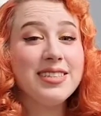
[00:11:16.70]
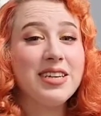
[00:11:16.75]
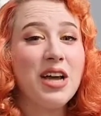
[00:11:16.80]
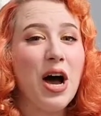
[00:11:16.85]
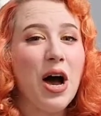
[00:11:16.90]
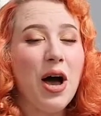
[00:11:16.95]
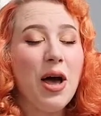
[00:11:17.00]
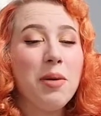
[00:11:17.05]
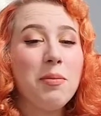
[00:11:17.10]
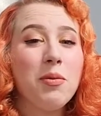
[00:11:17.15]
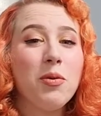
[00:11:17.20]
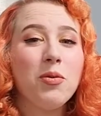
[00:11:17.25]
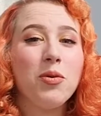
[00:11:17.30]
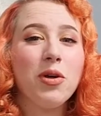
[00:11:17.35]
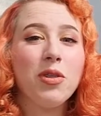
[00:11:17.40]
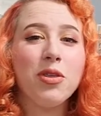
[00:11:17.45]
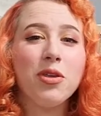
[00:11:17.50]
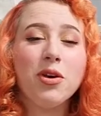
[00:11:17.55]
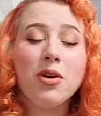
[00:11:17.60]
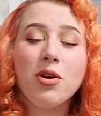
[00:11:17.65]
time
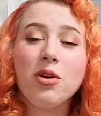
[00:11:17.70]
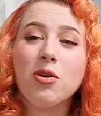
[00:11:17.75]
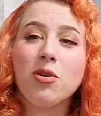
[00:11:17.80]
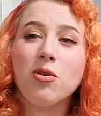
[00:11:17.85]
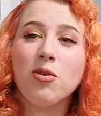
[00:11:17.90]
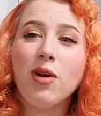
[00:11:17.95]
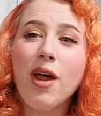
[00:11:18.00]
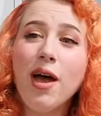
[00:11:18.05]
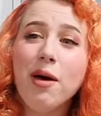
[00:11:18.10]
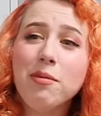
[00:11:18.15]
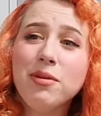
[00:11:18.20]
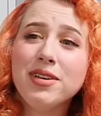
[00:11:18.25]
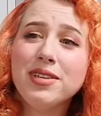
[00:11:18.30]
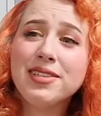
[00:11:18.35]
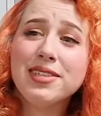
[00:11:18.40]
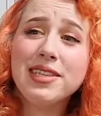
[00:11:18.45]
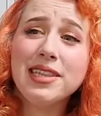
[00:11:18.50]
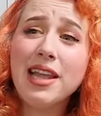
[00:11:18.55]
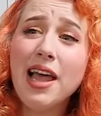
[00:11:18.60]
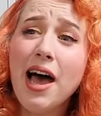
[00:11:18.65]
with
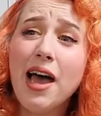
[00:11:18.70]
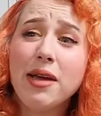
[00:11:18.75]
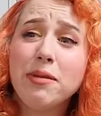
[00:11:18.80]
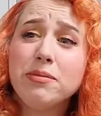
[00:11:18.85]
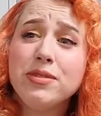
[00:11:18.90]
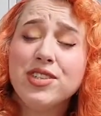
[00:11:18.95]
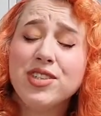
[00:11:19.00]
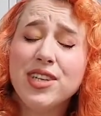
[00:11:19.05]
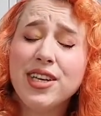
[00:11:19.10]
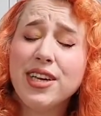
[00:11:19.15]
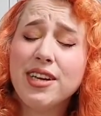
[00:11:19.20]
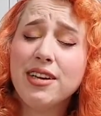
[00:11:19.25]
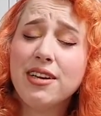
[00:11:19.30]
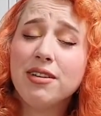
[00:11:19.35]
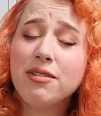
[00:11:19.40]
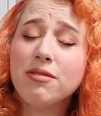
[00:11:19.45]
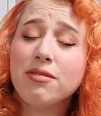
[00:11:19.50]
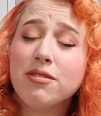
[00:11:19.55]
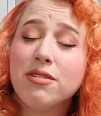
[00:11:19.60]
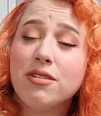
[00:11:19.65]
Grandma's lime jean.
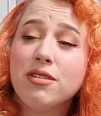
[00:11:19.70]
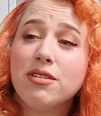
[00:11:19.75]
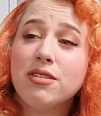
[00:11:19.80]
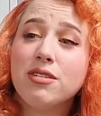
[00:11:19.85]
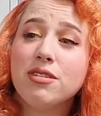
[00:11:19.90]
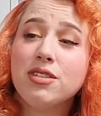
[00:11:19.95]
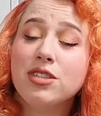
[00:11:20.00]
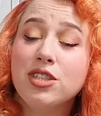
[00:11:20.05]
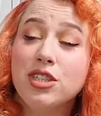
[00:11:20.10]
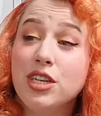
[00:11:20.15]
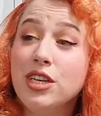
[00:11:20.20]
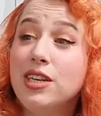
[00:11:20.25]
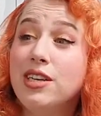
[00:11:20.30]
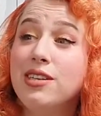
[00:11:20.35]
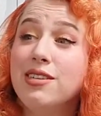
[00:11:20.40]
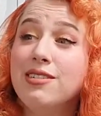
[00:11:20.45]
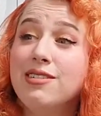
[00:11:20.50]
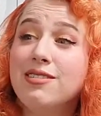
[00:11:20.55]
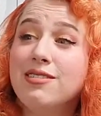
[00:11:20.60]
Dun,